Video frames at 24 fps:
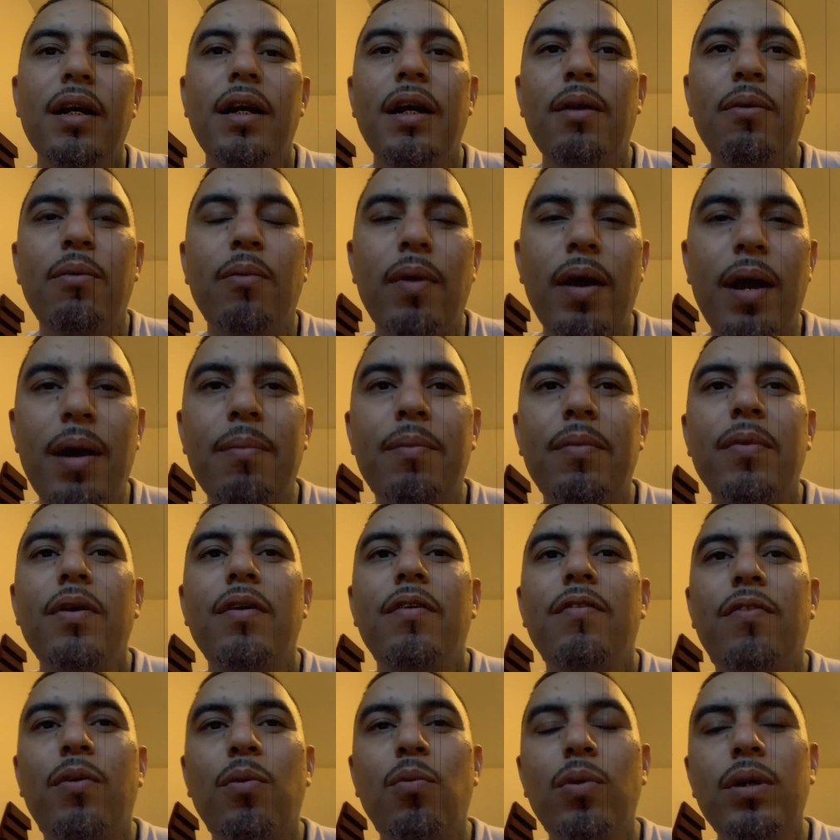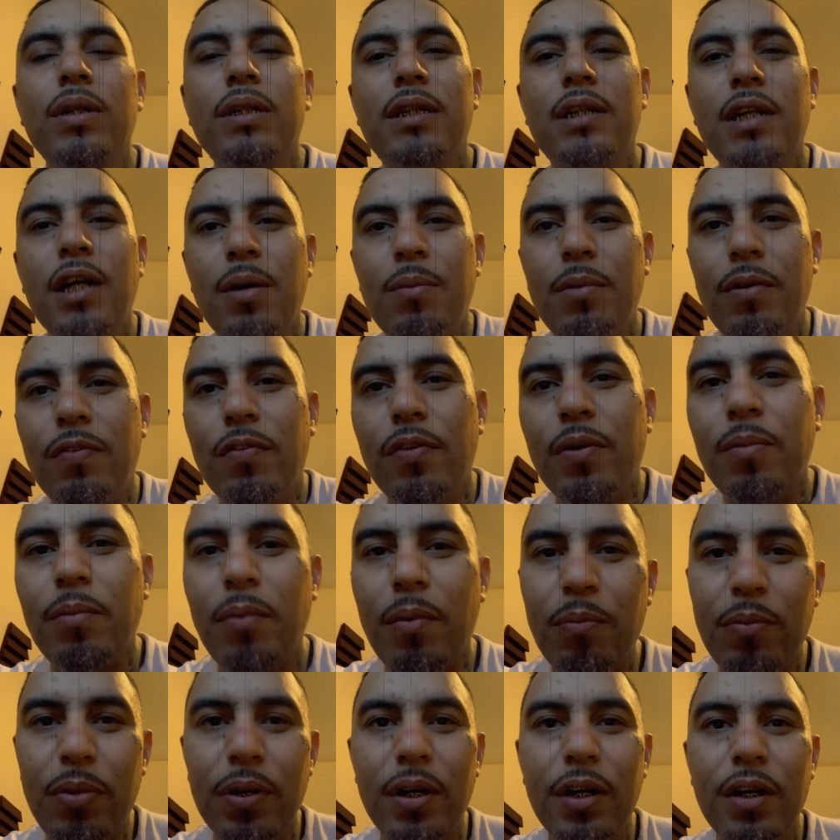and rap for what's coming from
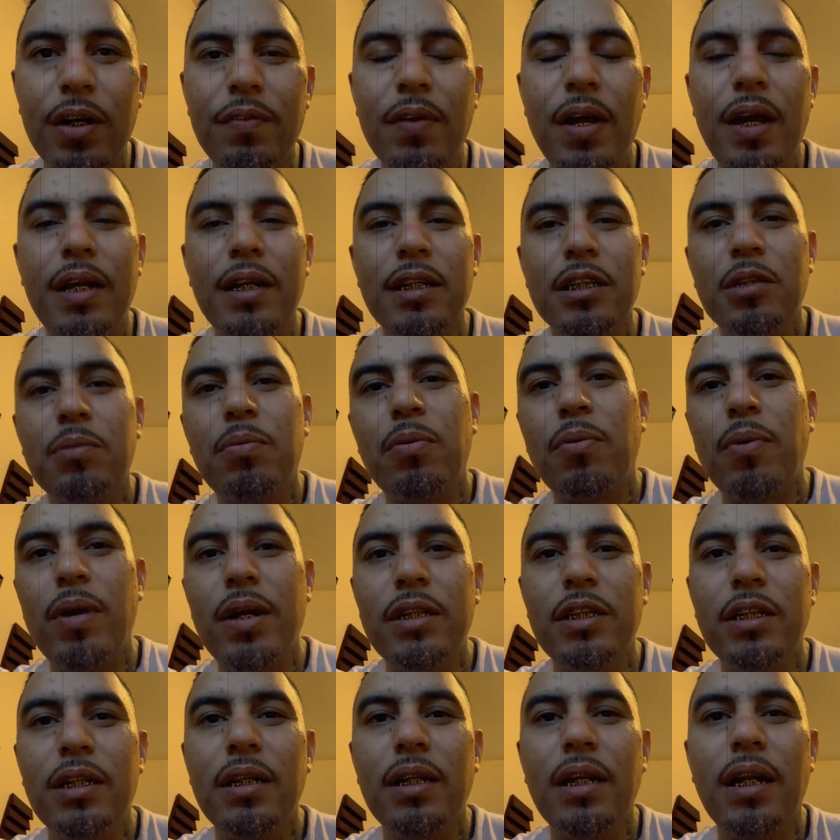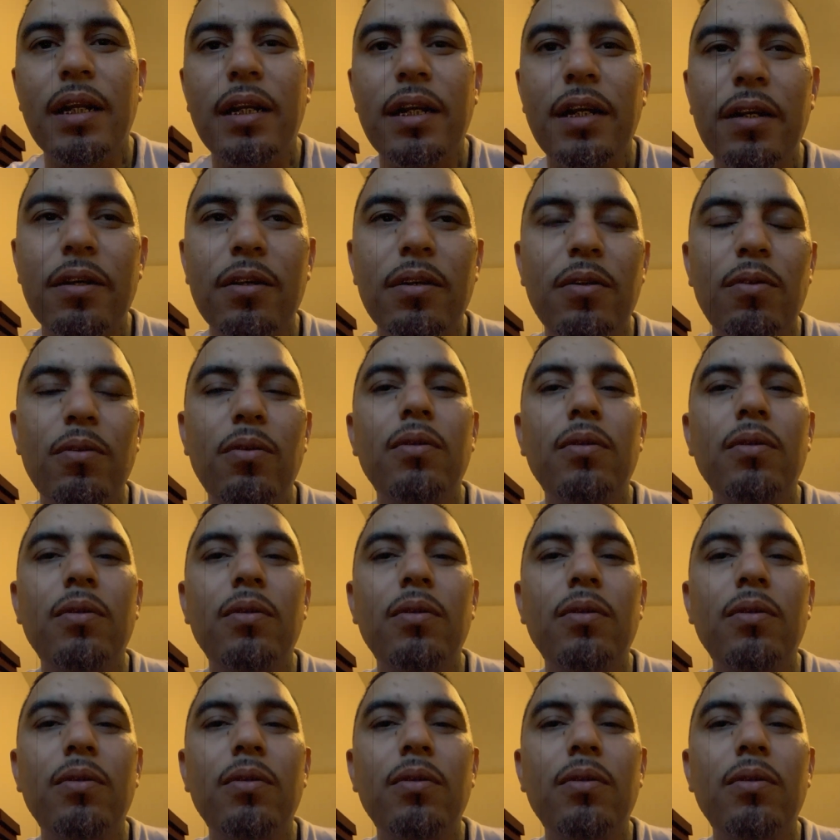above, that inspiration that they're